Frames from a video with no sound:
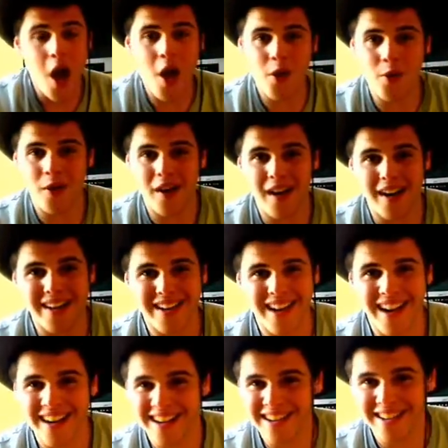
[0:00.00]
Oh, and
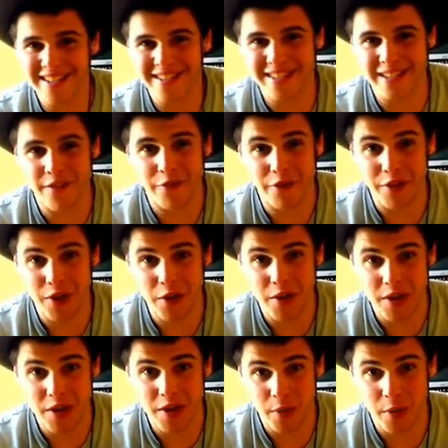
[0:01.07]
I learned something new
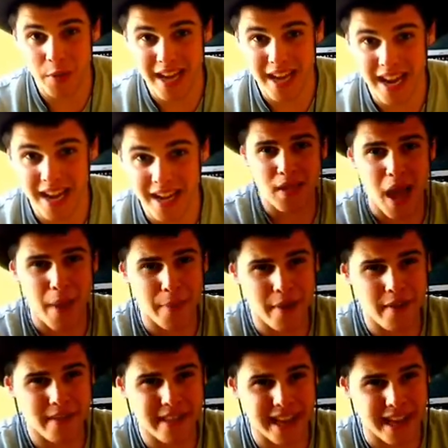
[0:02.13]
the other day.
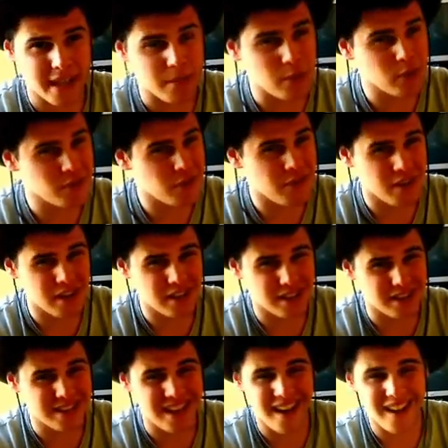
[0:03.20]
Apparently, the most of the kids
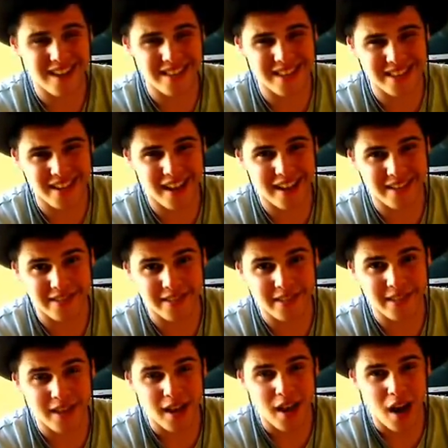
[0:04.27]
in, the, in this
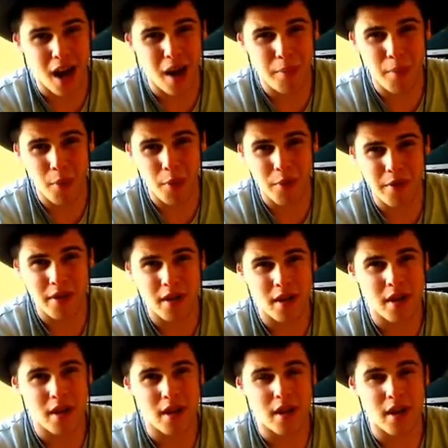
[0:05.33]
island are born
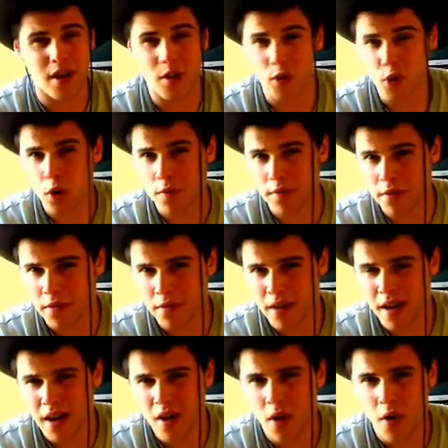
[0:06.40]
in October
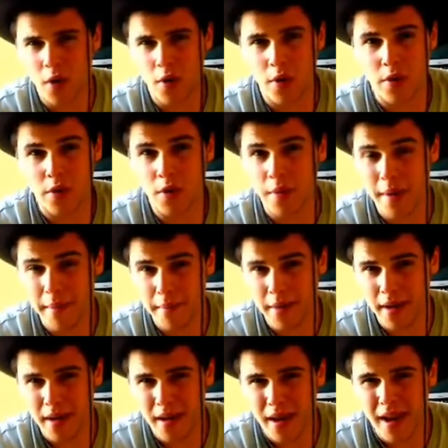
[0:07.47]
or
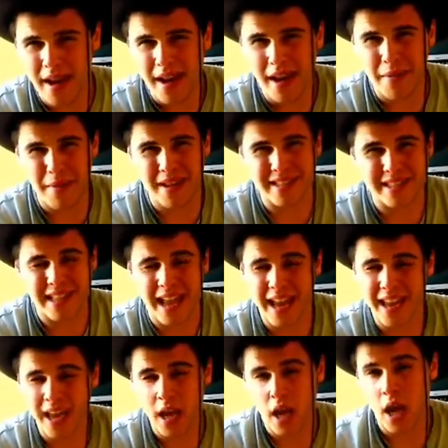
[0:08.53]
November. It means
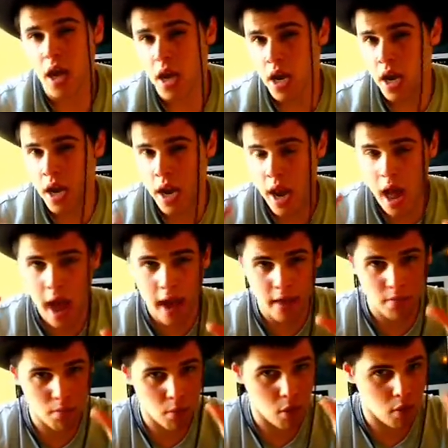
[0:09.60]
like
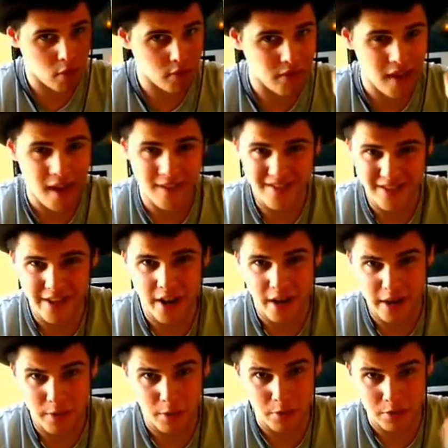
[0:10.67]
nine months after
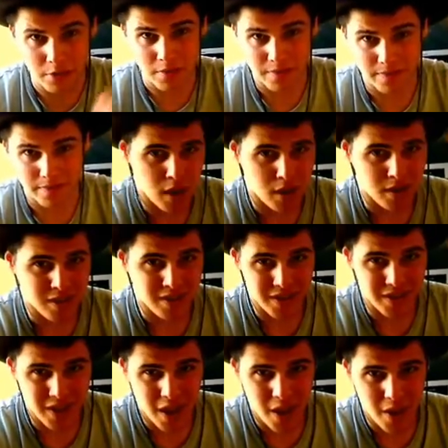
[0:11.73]
carnivals.
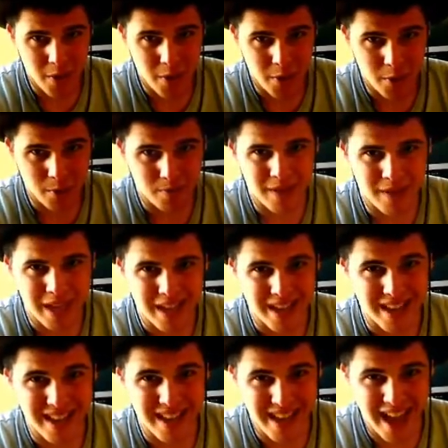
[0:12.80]
So,
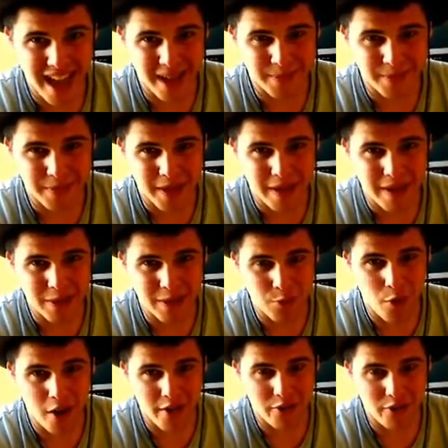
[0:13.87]
yeah, it's
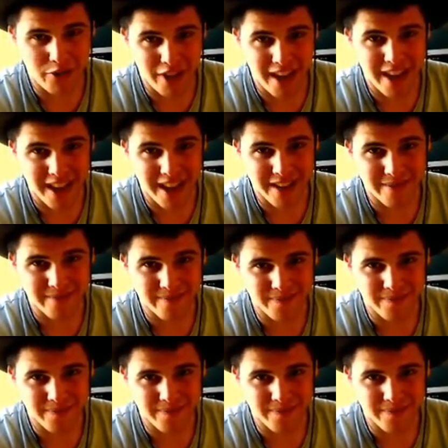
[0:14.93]
what you're thinking.